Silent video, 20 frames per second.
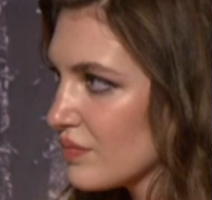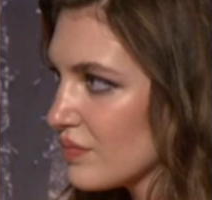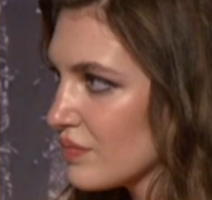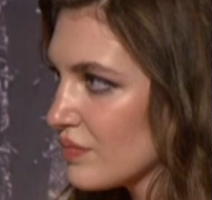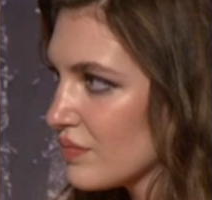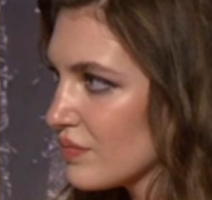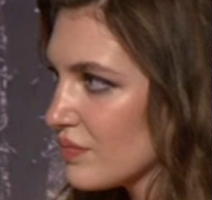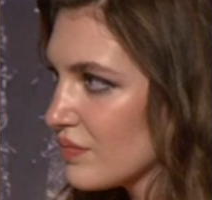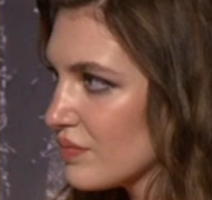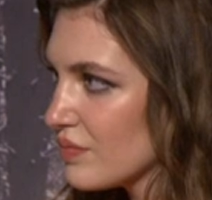
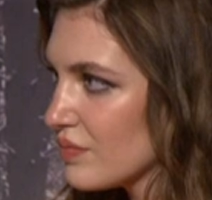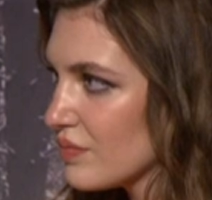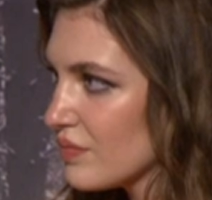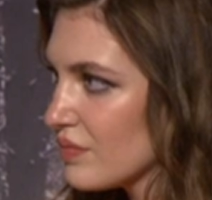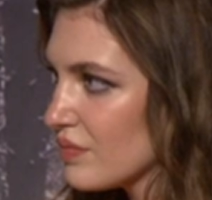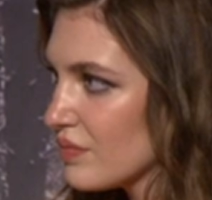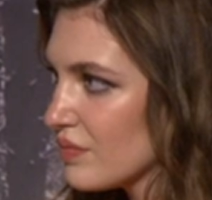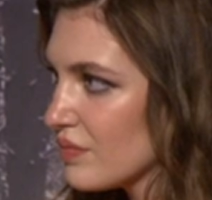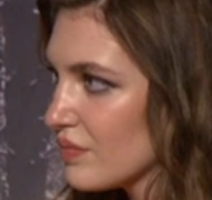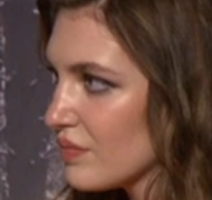
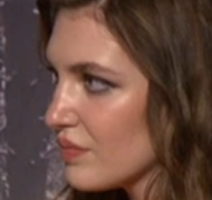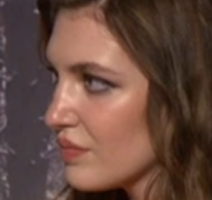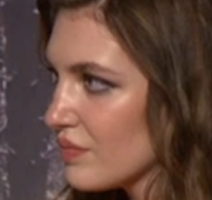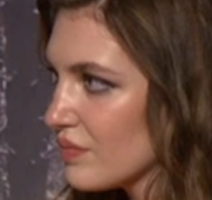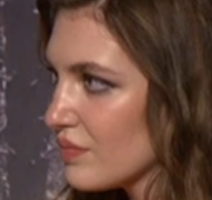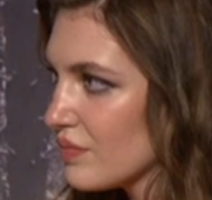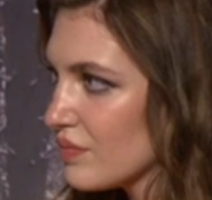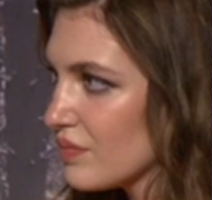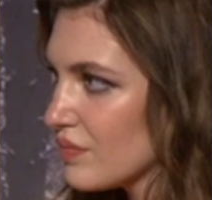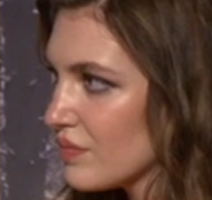
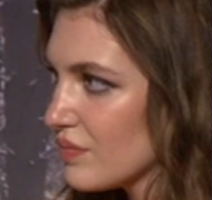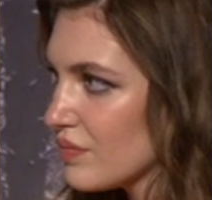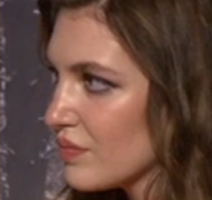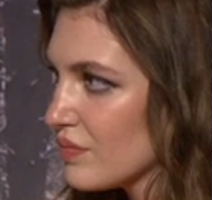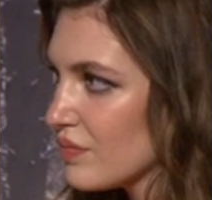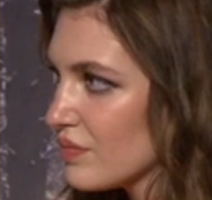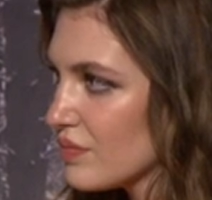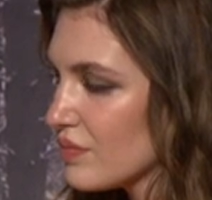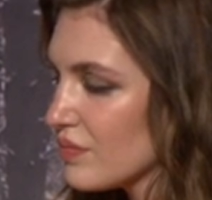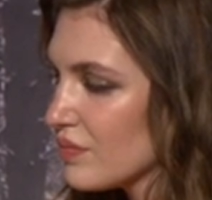
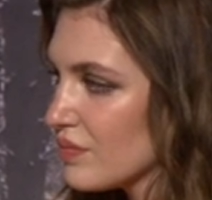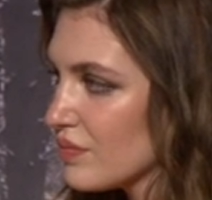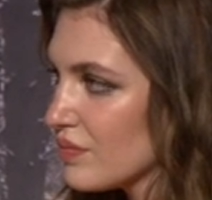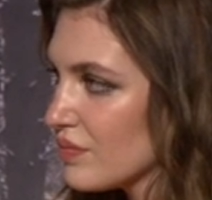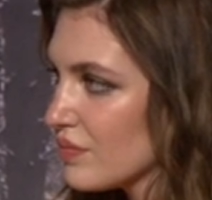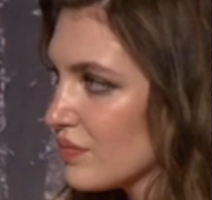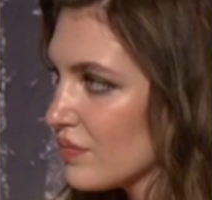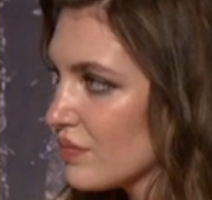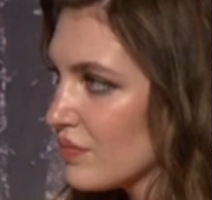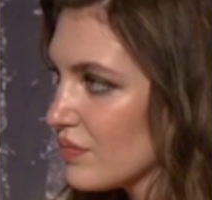
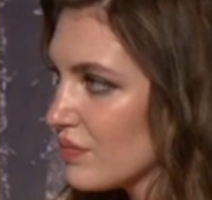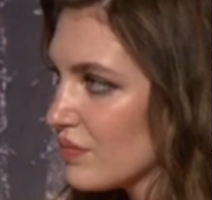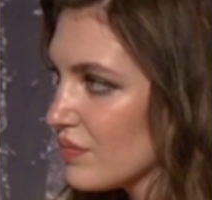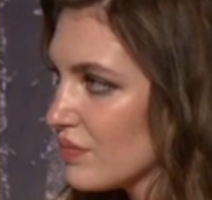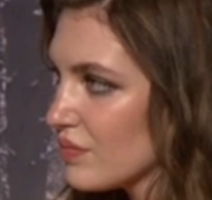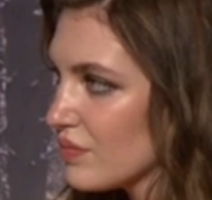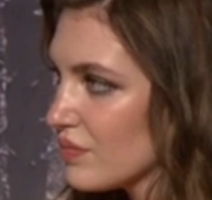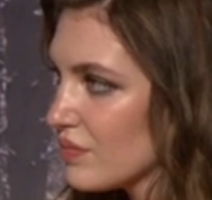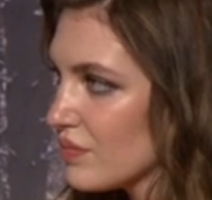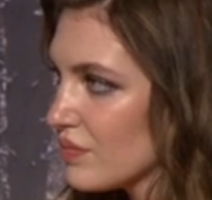
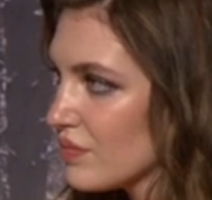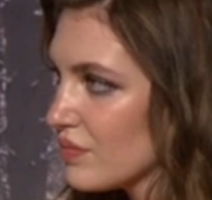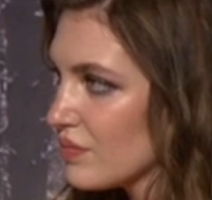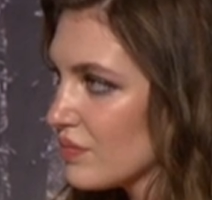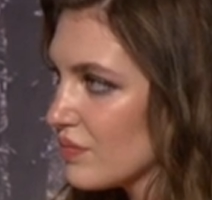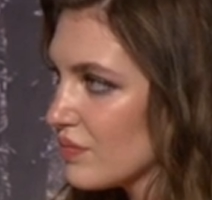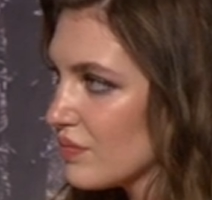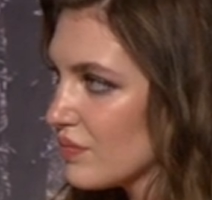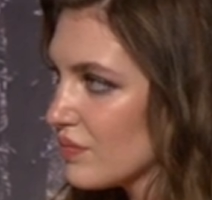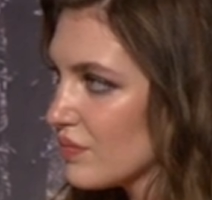
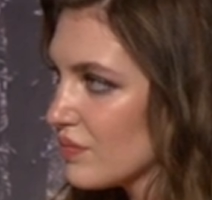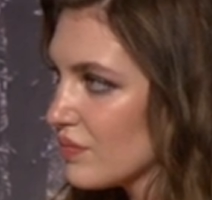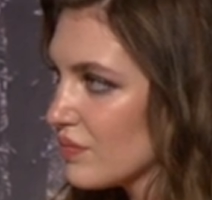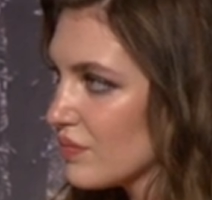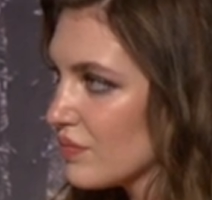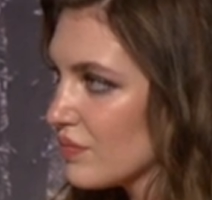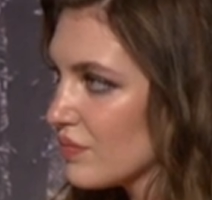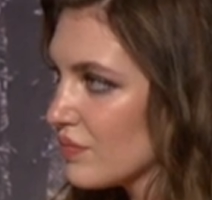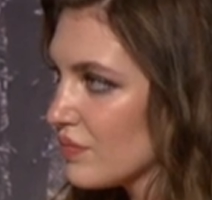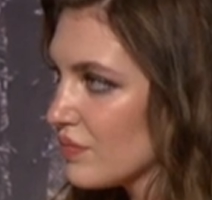
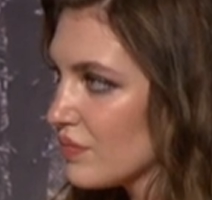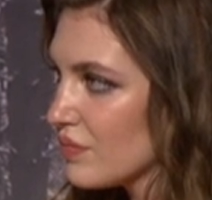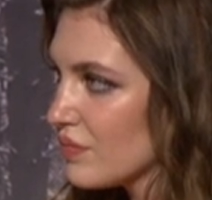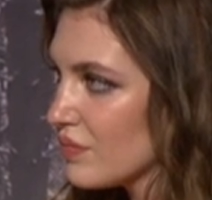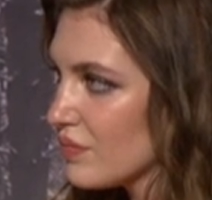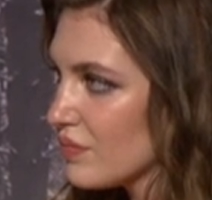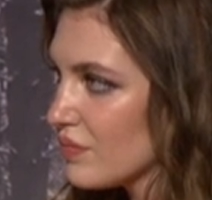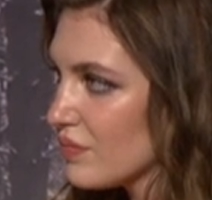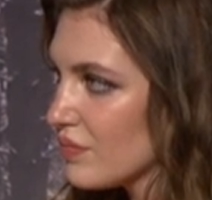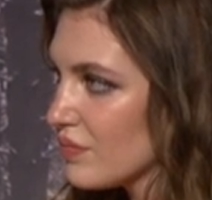
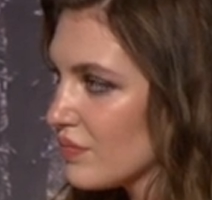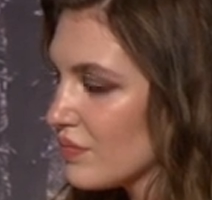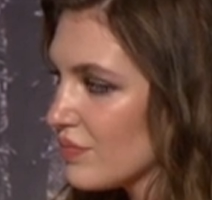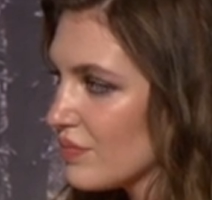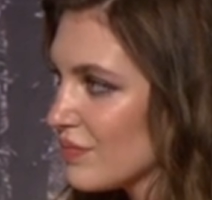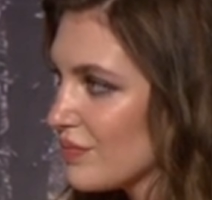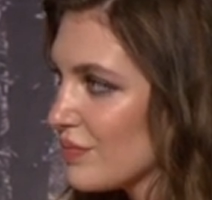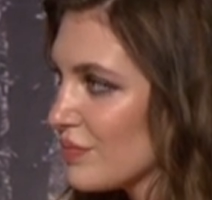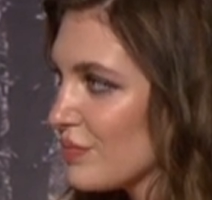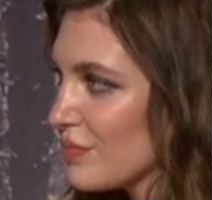
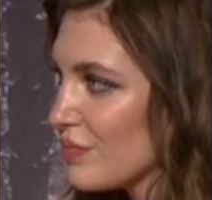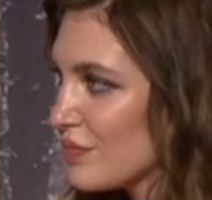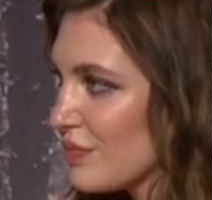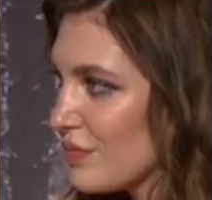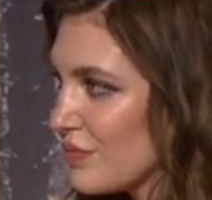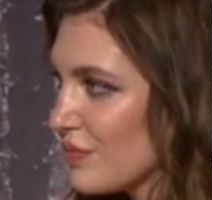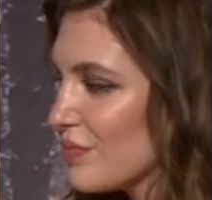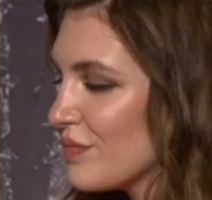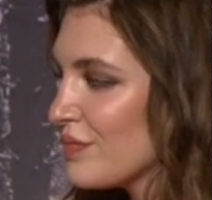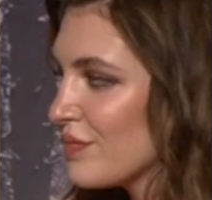
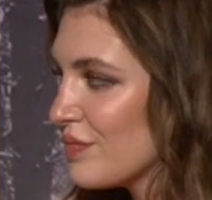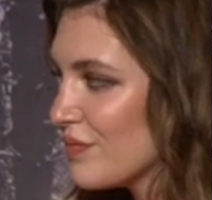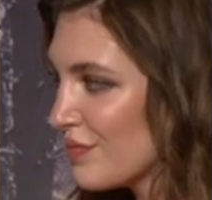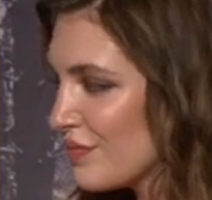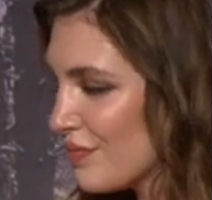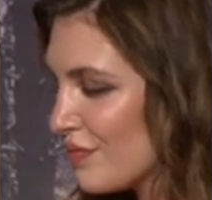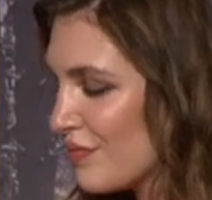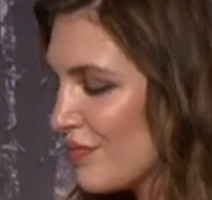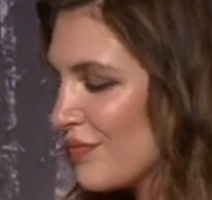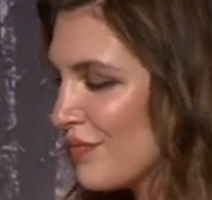
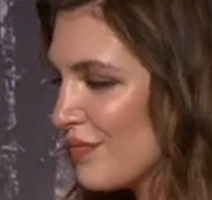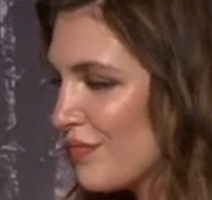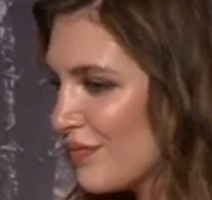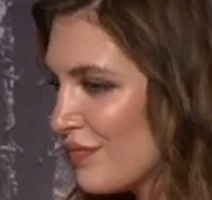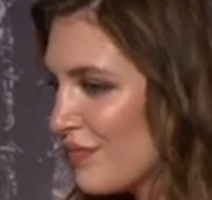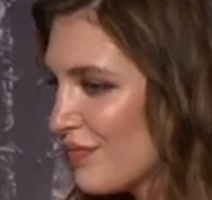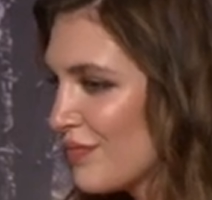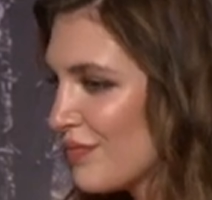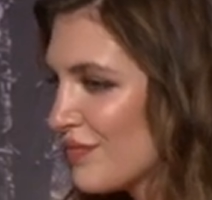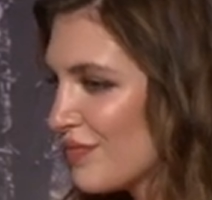
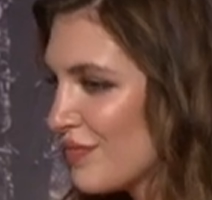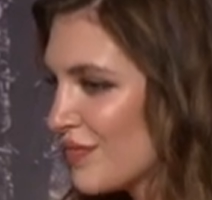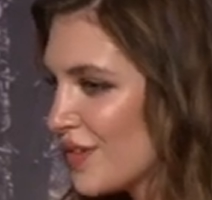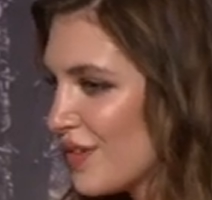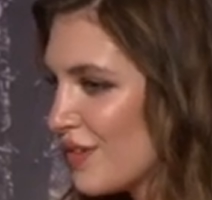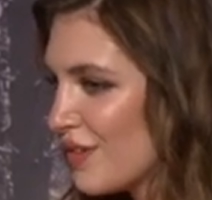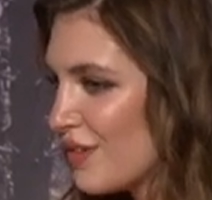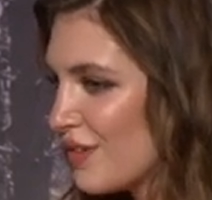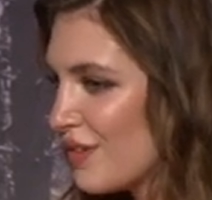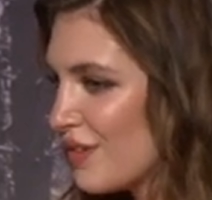
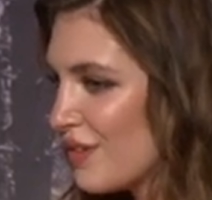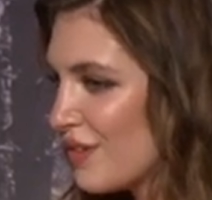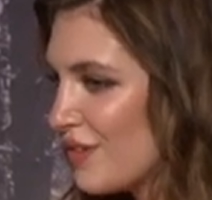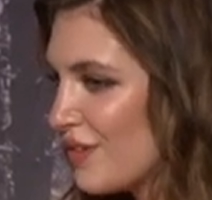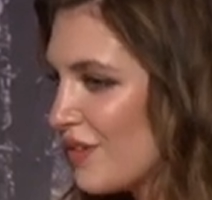[no speech]